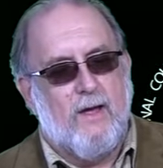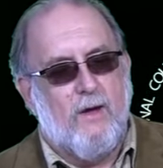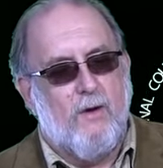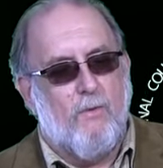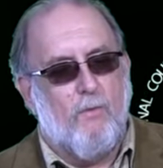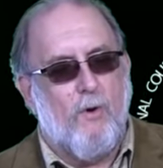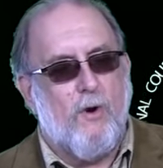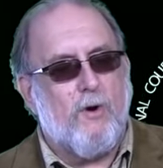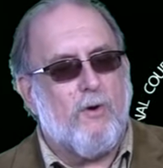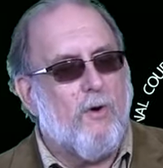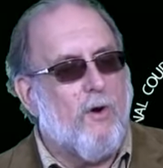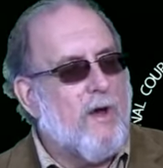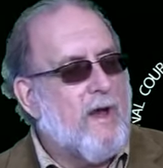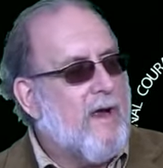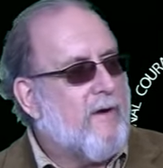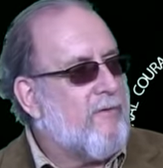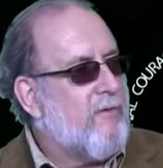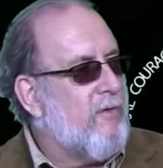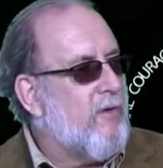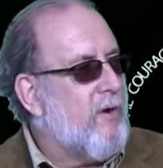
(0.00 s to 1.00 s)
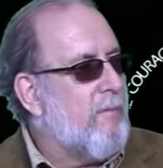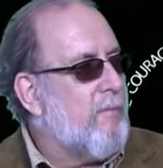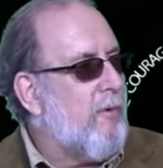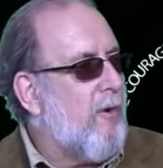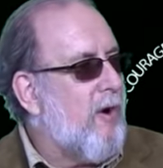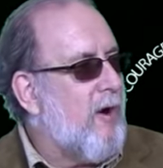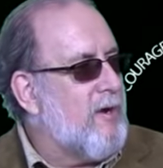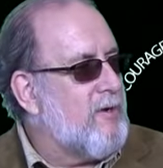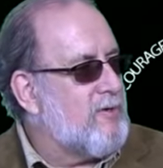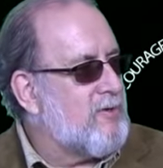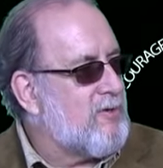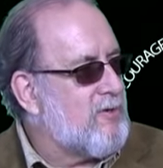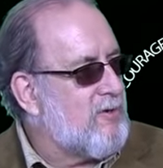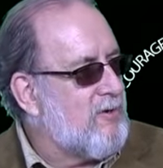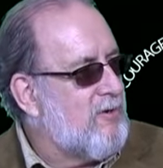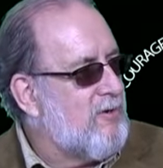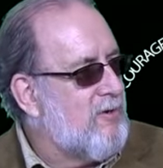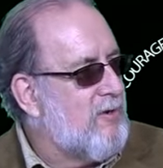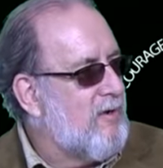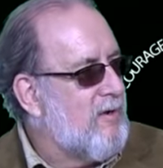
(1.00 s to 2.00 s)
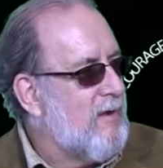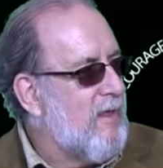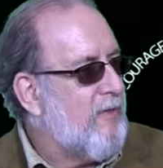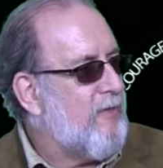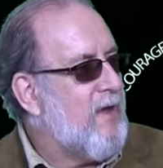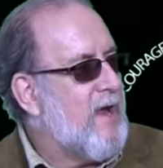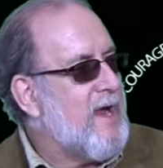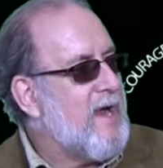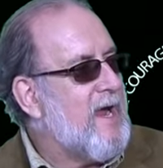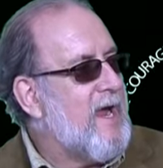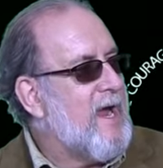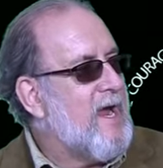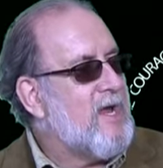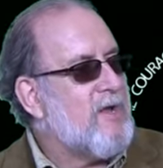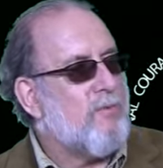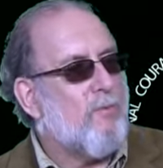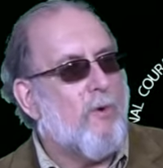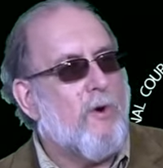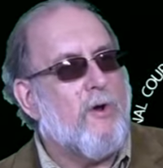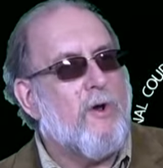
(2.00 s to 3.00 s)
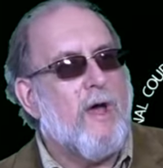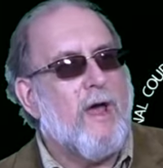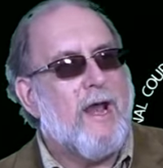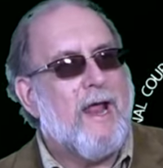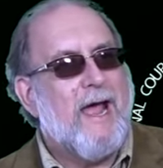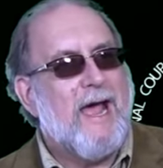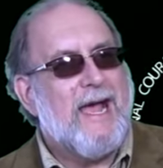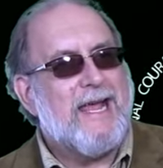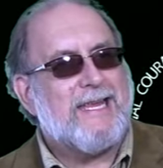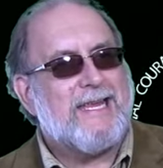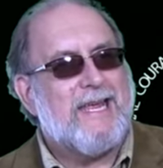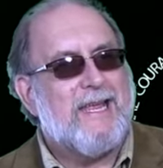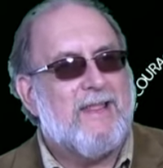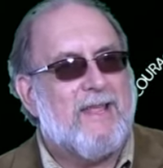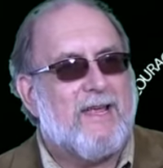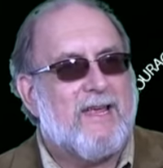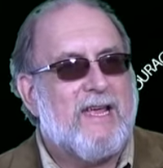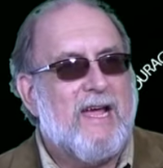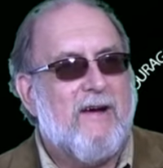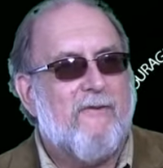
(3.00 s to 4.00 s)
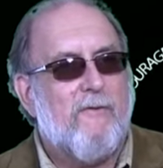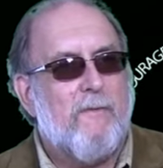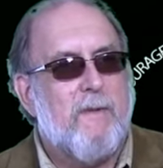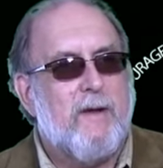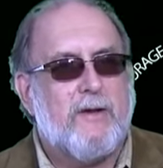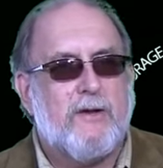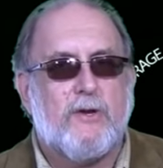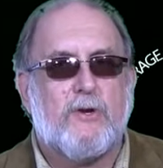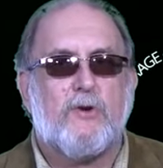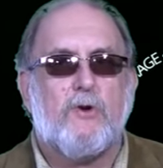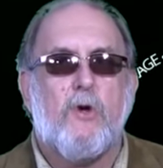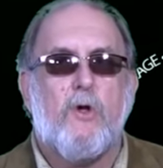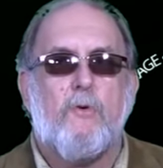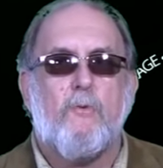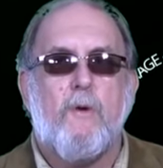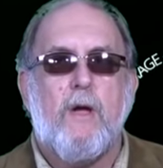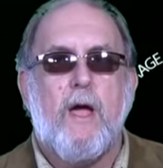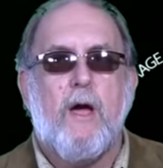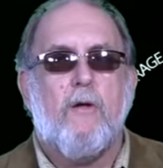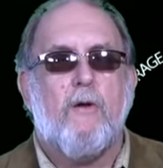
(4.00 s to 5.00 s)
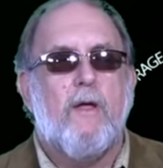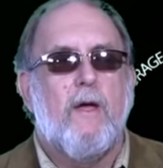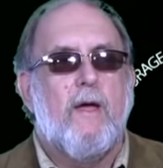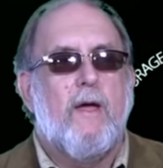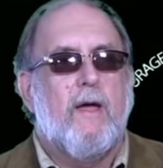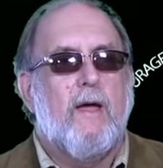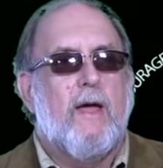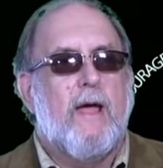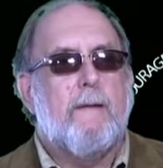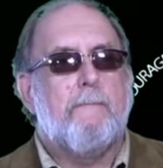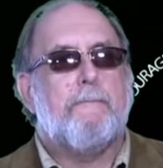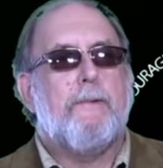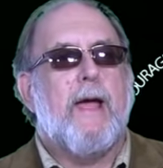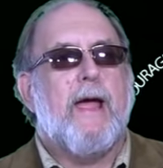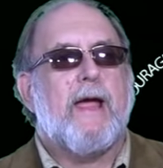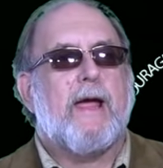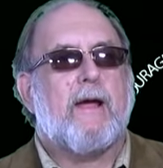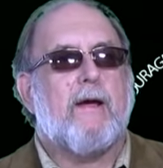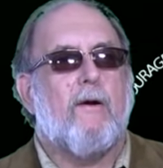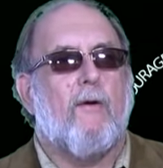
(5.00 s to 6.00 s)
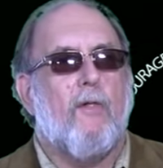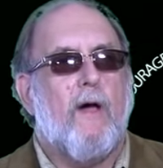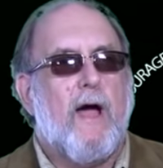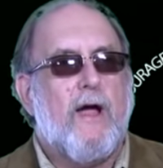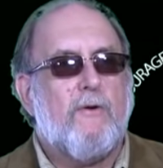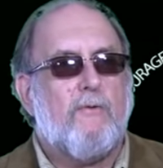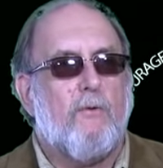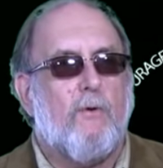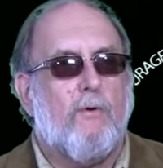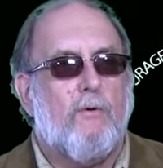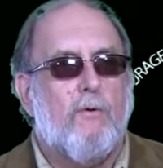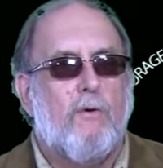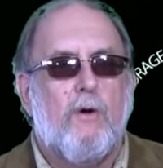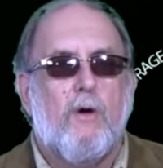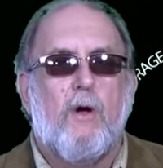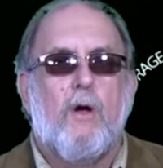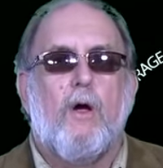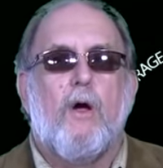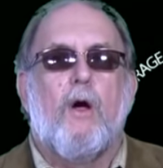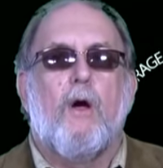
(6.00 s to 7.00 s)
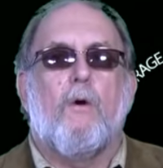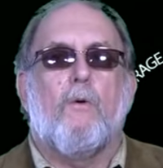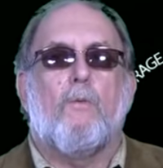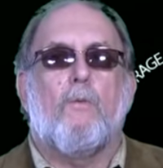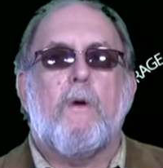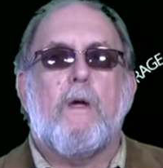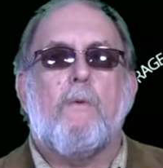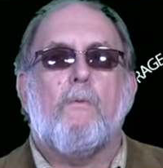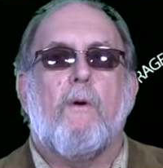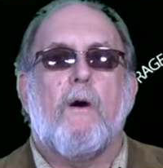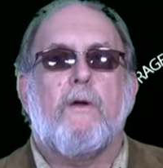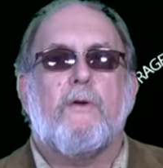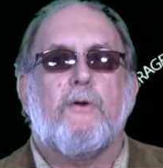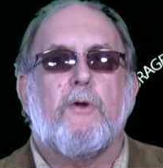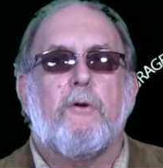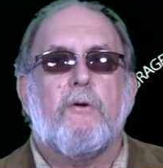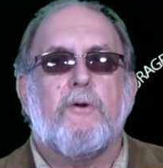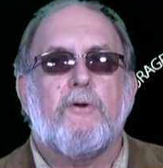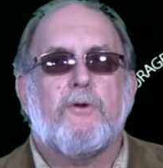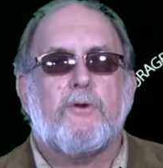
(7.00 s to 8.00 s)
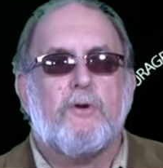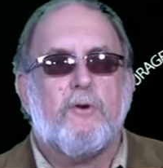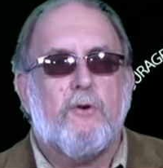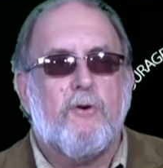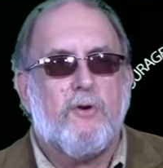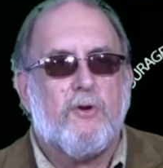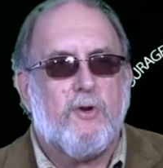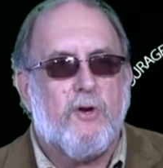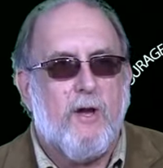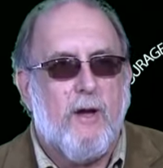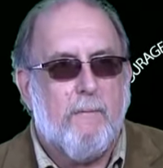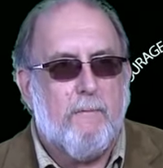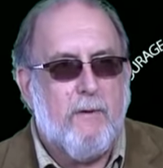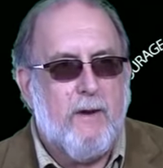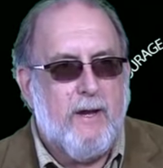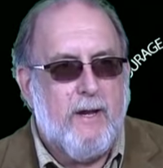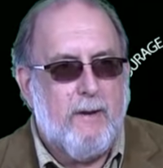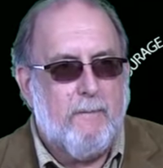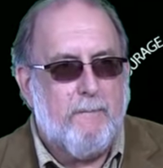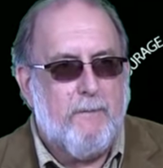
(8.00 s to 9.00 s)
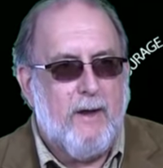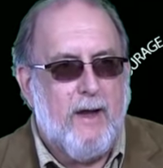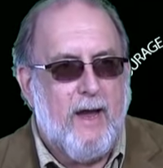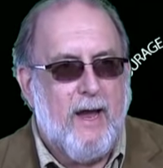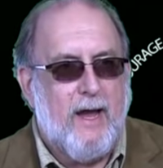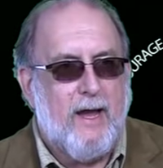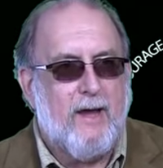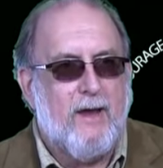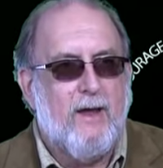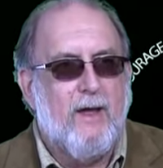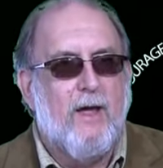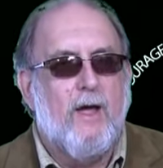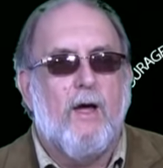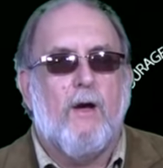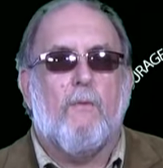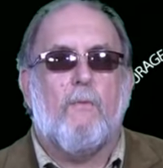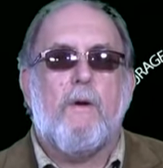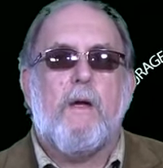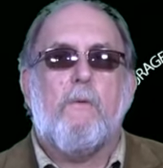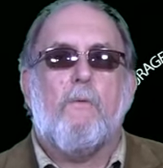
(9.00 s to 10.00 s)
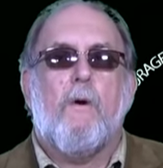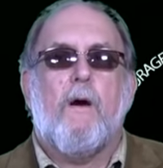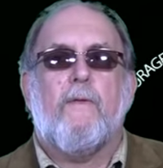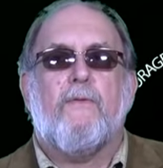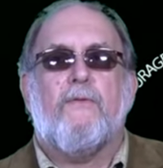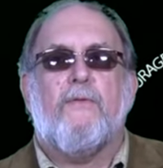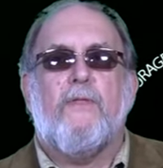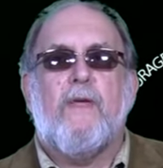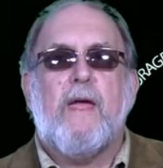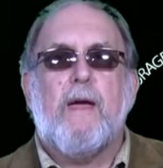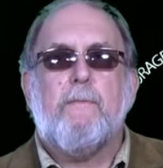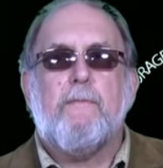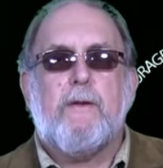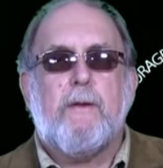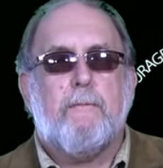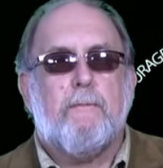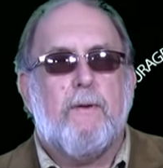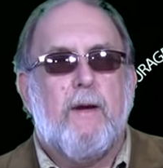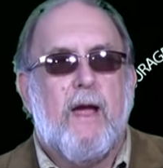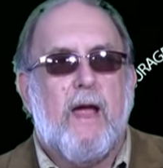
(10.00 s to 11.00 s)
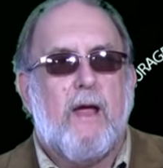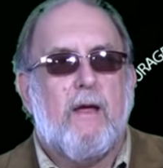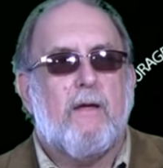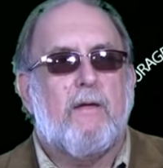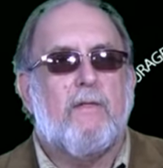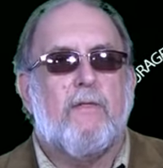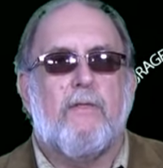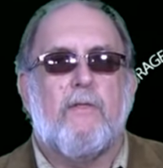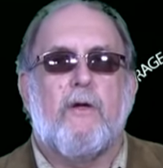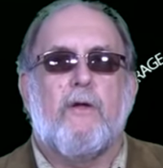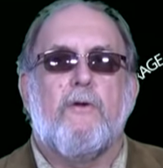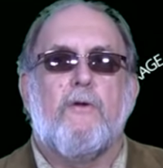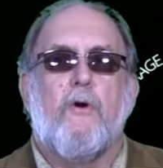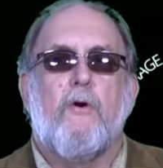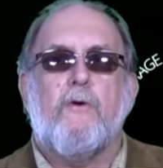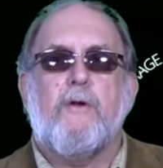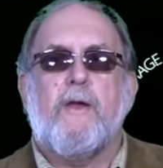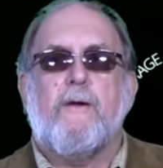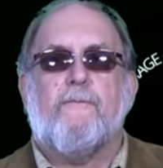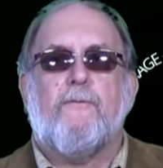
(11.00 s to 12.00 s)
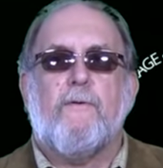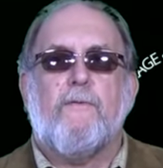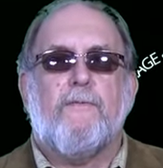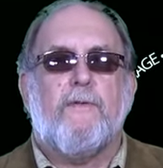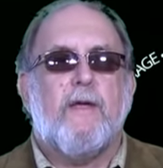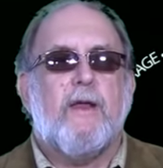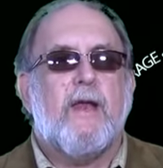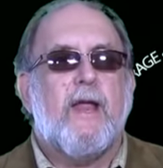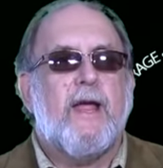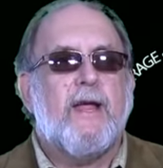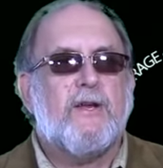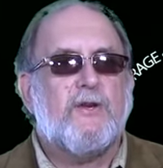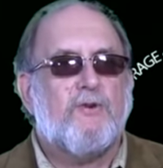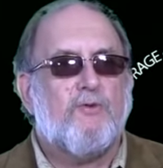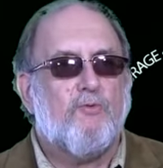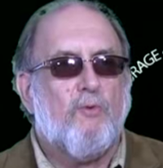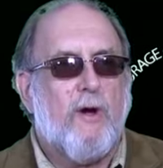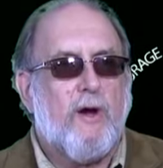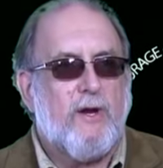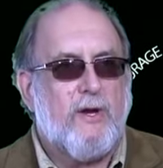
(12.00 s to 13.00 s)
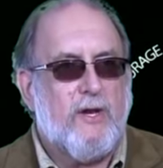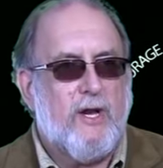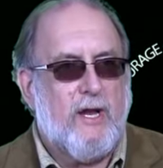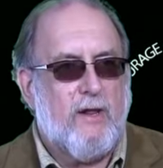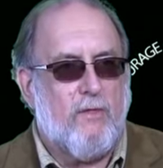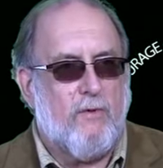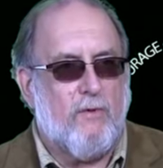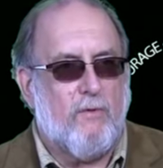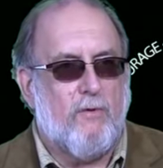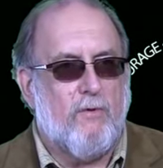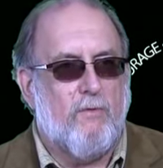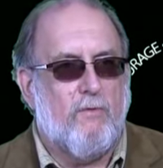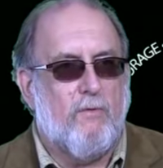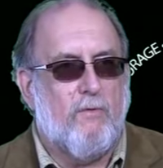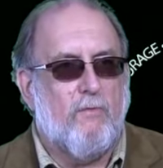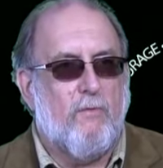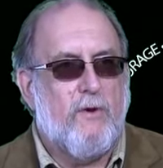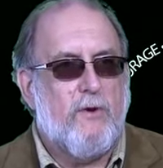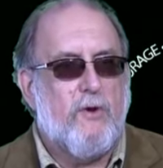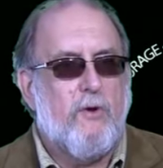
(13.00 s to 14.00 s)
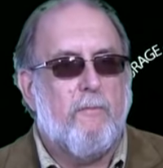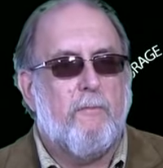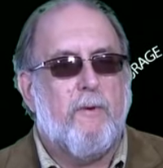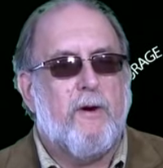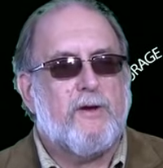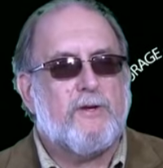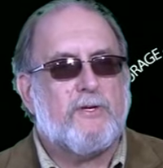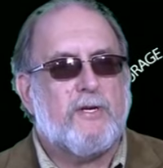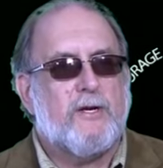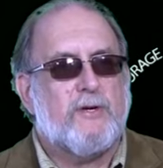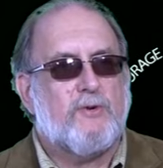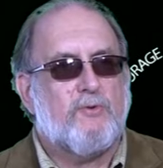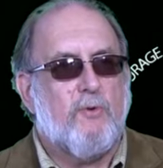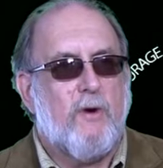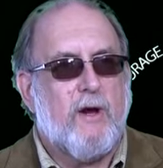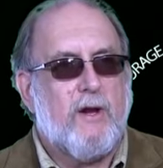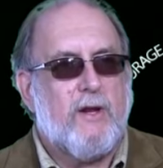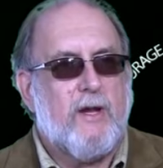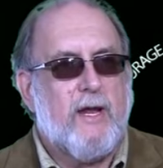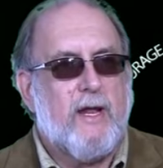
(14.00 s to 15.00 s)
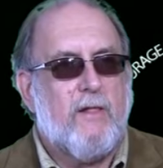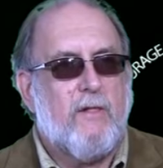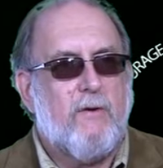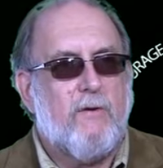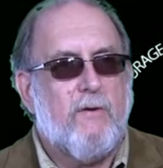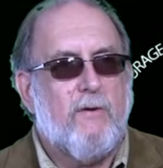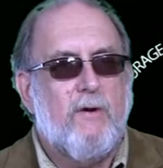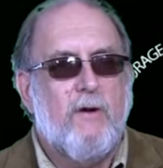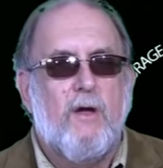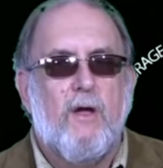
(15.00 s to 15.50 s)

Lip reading: We're going after their bonds. The thing is, we're not asking the government to turn around and pay collateral. We want their insurance company to pay. We want them to pay. They're no different than a drug dealer. When you bust a drug dealer,